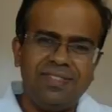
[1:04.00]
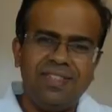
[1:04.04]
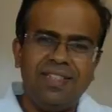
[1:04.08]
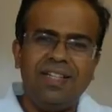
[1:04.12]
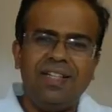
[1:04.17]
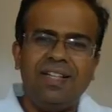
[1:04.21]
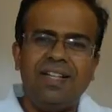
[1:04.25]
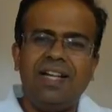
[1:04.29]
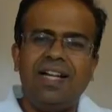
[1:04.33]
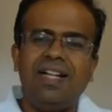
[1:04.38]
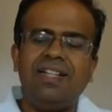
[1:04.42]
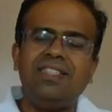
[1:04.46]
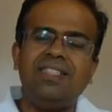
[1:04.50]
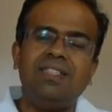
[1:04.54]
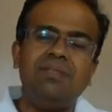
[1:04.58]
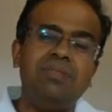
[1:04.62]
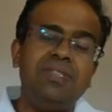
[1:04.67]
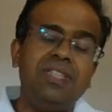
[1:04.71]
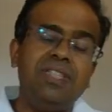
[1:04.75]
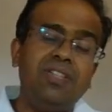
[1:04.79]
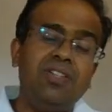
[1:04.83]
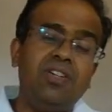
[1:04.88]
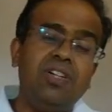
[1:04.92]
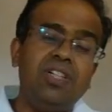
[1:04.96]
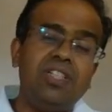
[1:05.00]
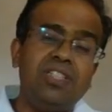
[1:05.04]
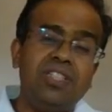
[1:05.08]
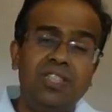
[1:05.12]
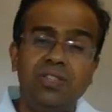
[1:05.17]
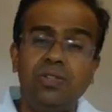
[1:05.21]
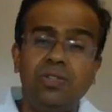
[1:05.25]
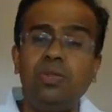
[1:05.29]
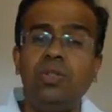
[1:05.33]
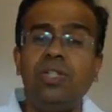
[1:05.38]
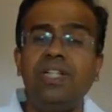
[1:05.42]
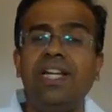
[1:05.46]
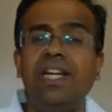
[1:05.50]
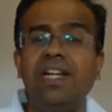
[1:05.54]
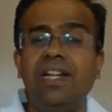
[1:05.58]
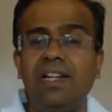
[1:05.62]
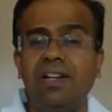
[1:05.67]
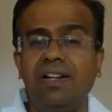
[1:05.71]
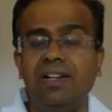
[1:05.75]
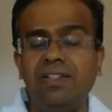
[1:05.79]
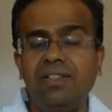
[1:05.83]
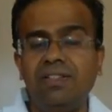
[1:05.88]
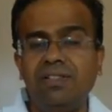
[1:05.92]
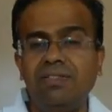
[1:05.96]
and something called Sindur Khela,
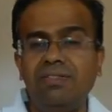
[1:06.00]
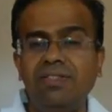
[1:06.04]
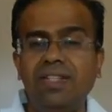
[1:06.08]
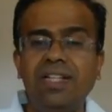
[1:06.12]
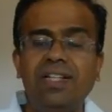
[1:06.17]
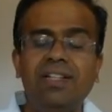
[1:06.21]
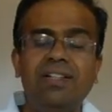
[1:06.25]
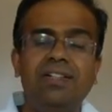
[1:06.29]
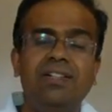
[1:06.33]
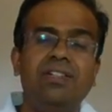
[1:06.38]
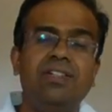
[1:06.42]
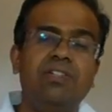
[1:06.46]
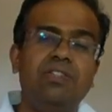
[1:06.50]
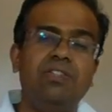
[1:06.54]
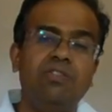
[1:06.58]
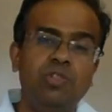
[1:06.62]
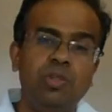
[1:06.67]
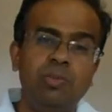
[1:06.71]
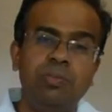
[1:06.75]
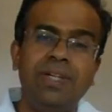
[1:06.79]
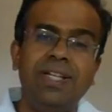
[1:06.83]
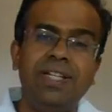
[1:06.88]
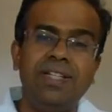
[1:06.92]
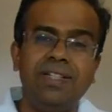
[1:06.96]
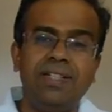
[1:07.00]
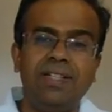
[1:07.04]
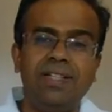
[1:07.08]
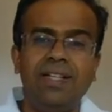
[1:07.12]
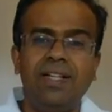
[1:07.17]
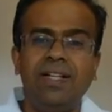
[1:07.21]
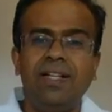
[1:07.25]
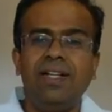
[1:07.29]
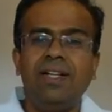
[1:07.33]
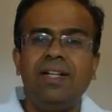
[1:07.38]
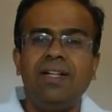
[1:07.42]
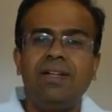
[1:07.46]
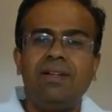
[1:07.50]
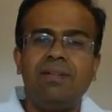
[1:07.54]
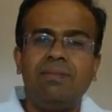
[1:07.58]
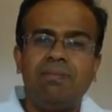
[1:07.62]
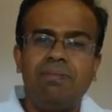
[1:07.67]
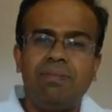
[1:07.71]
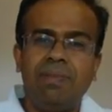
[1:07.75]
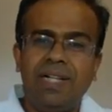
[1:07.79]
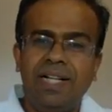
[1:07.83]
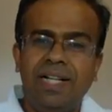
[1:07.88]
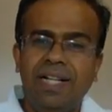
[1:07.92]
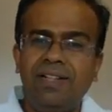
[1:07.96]
where women
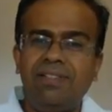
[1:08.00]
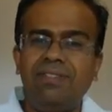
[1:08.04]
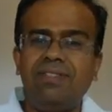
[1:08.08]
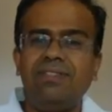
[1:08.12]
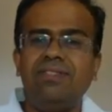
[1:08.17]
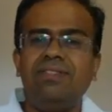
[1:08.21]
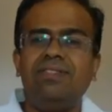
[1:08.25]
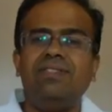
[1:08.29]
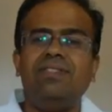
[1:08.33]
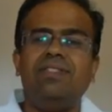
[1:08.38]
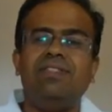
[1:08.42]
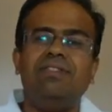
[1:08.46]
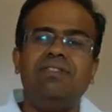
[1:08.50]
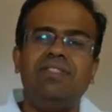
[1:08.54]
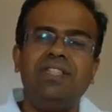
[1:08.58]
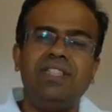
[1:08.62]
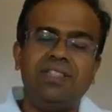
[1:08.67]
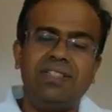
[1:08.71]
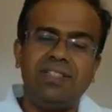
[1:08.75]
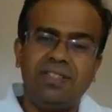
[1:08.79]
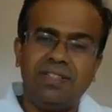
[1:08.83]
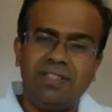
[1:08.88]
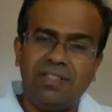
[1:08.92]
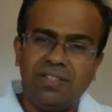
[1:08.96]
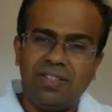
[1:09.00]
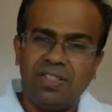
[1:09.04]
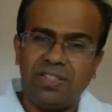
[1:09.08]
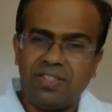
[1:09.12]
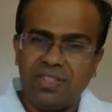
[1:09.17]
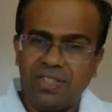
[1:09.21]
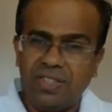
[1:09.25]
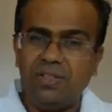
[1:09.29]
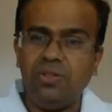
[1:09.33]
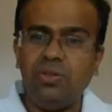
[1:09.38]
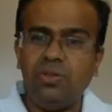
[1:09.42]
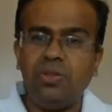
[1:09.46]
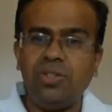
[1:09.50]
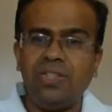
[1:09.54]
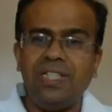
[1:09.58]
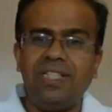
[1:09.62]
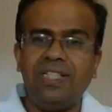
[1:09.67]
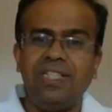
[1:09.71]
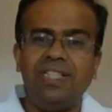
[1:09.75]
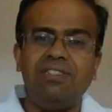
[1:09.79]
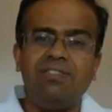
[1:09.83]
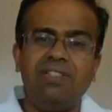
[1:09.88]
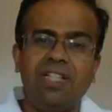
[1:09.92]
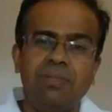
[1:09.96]
played with sindur, that is
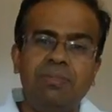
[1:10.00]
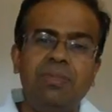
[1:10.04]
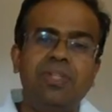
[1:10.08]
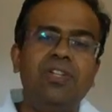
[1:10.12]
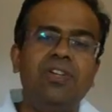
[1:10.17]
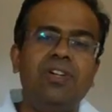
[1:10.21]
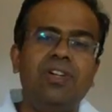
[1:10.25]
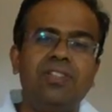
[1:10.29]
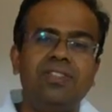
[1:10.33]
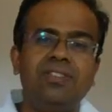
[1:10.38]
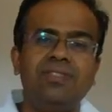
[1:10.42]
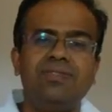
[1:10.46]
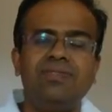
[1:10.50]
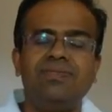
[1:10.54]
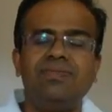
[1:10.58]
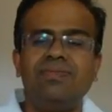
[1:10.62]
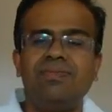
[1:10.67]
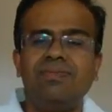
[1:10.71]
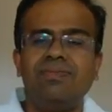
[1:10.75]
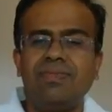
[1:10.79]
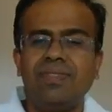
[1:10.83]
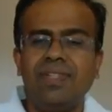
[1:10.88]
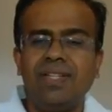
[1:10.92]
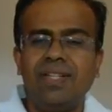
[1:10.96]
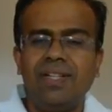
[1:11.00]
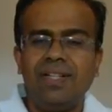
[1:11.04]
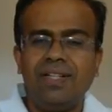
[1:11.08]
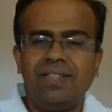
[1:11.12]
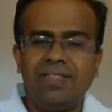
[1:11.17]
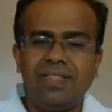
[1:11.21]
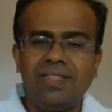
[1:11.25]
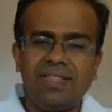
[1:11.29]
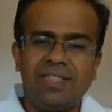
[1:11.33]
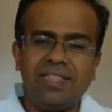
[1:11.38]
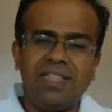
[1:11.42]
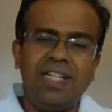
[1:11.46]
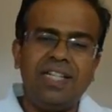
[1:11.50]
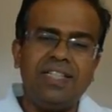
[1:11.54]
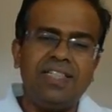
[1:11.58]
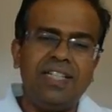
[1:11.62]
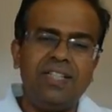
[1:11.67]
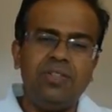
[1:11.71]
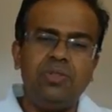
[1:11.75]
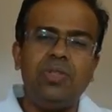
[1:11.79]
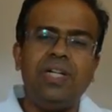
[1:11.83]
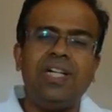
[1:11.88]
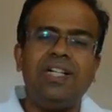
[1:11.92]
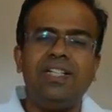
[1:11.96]
vermilion, just like they
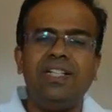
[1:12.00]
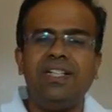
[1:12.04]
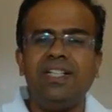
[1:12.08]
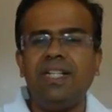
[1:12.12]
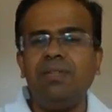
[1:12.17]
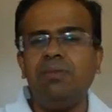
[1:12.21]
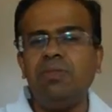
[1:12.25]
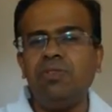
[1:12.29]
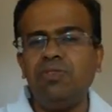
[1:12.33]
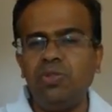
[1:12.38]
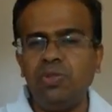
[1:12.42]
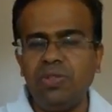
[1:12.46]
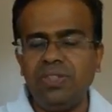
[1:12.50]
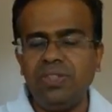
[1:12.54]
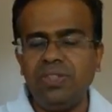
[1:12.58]
do at the time of Holi.